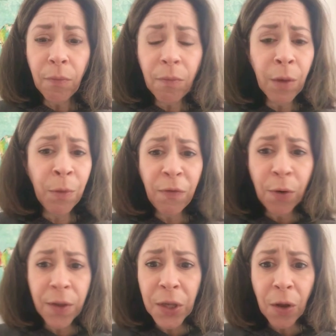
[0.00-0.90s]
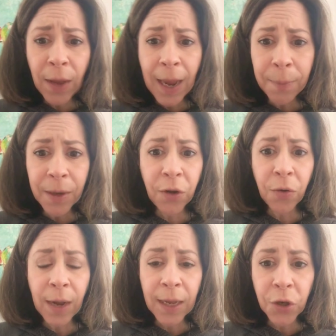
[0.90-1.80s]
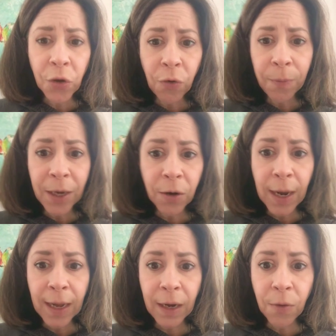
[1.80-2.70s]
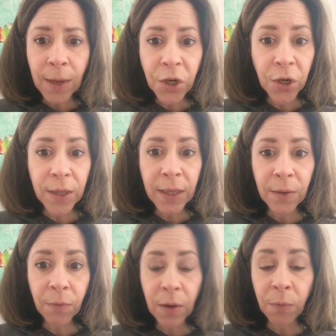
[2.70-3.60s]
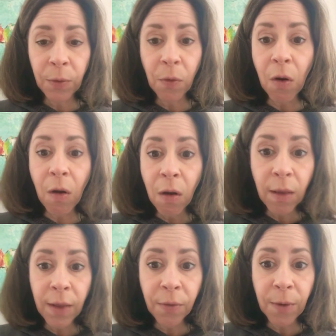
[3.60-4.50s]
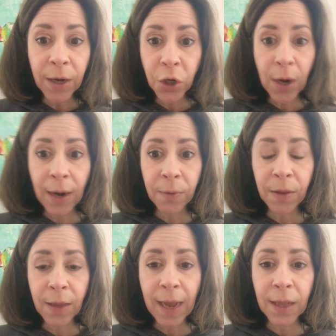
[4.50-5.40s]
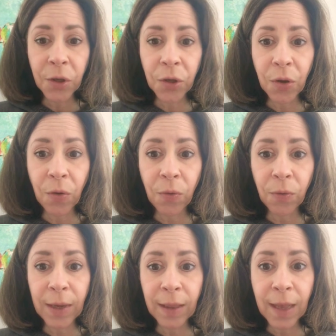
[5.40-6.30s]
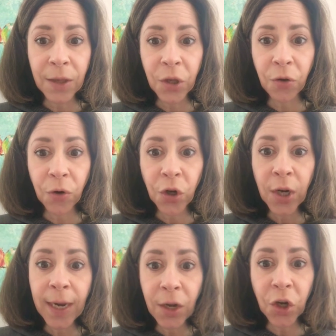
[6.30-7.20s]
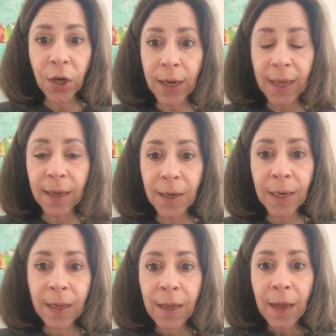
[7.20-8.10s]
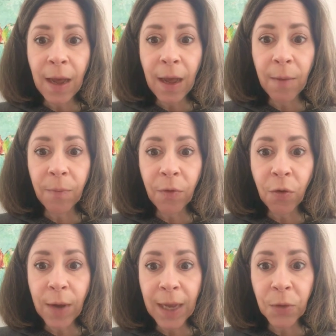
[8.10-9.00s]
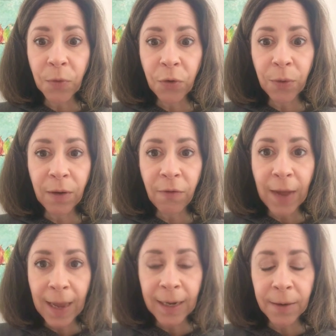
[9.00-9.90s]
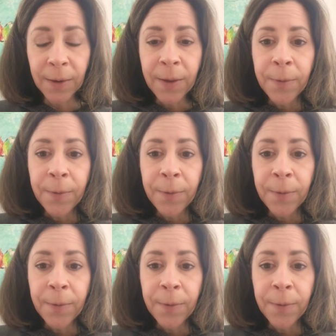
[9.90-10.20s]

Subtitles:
Before this all happened, you guys told me your guiding questions, and we were all on the right track with that. So, unless you're changing it, you guys were doing fine.